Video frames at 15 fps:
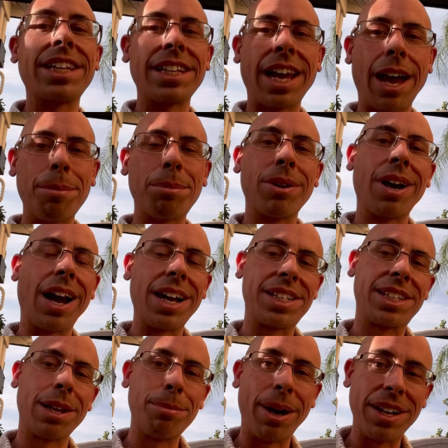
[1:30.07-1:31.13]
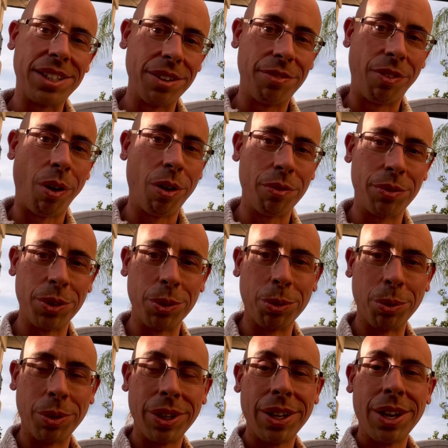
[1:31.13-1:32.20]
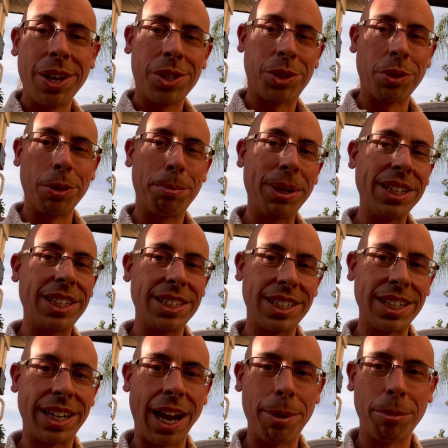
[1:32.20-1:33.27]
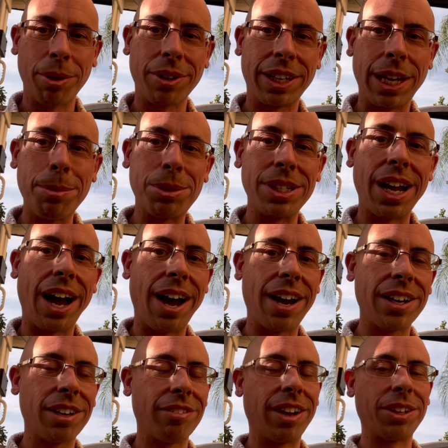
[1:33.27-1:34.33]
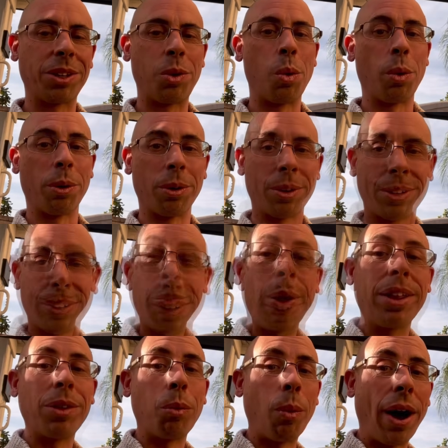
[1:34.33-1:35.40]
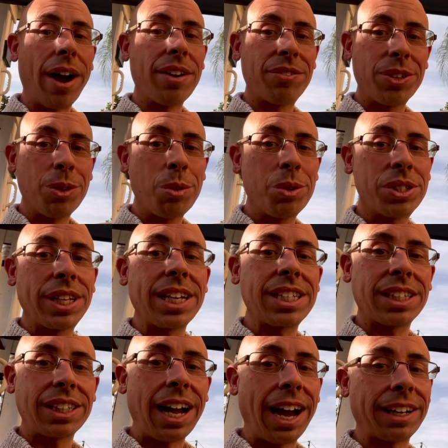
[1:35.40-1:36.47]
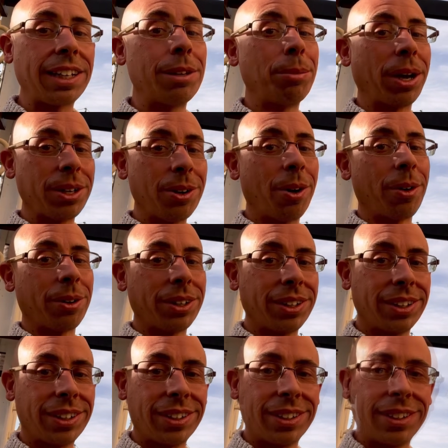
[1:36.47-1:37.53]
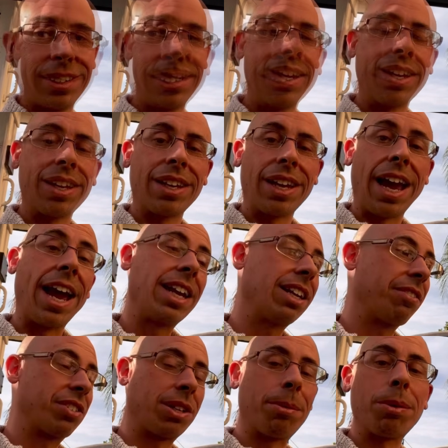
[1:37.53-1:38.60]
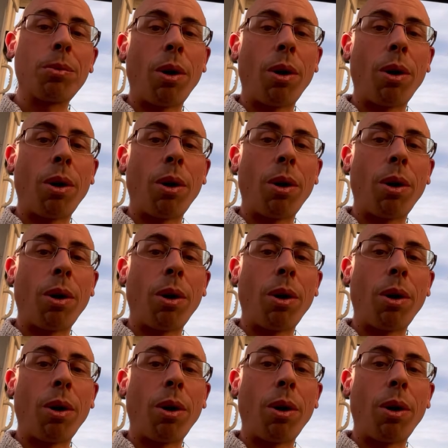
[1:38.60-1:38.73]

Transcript: the app, I set my default view, so the PTZ camera keeps an eye around the corner, while the wide view stays locked in my yard. And if someone